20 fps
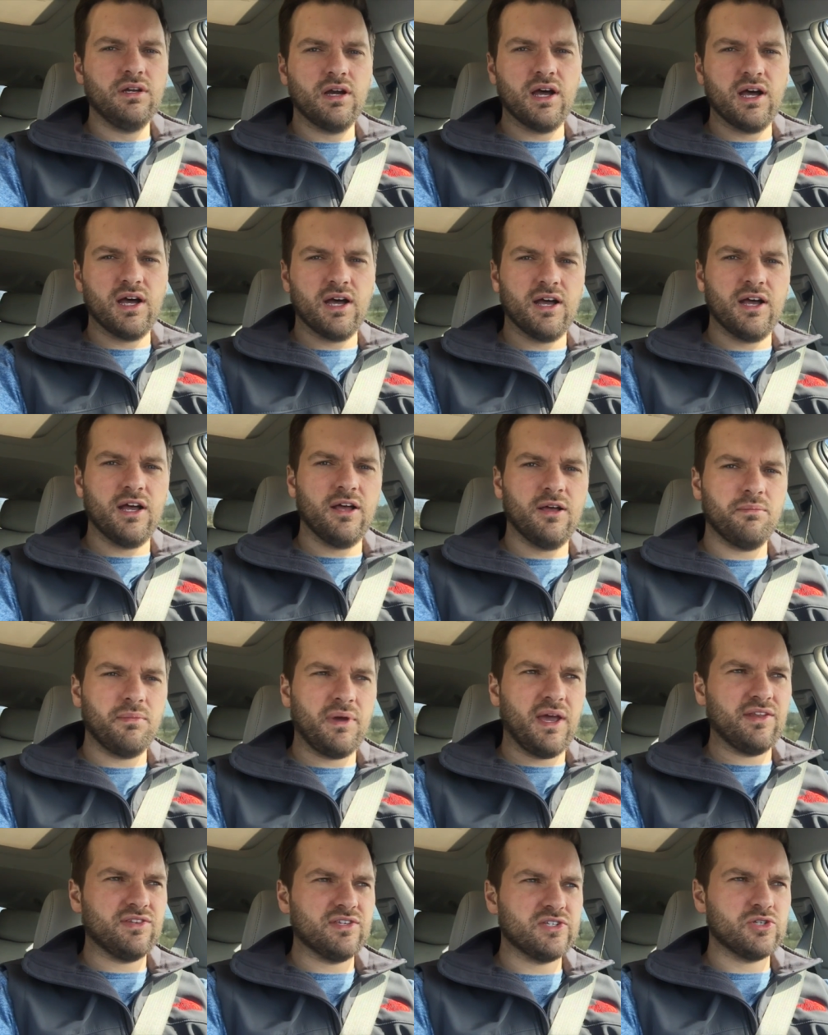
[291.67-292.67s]
um,
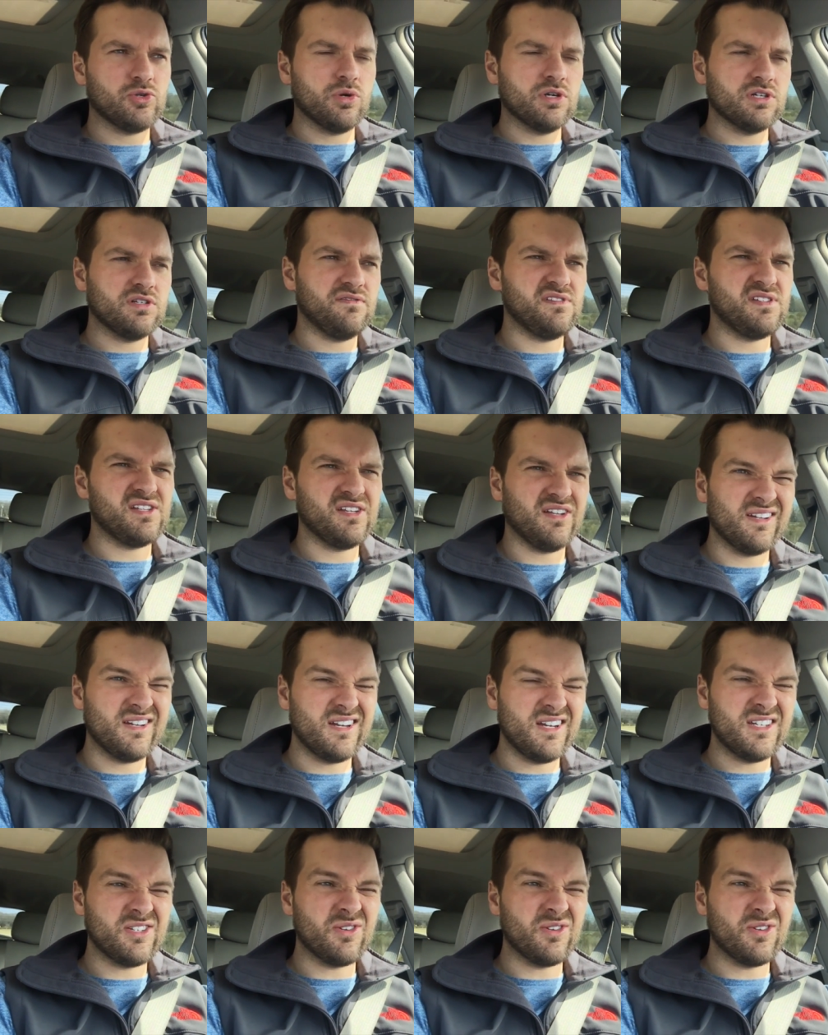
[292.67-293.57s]
at the storage facility.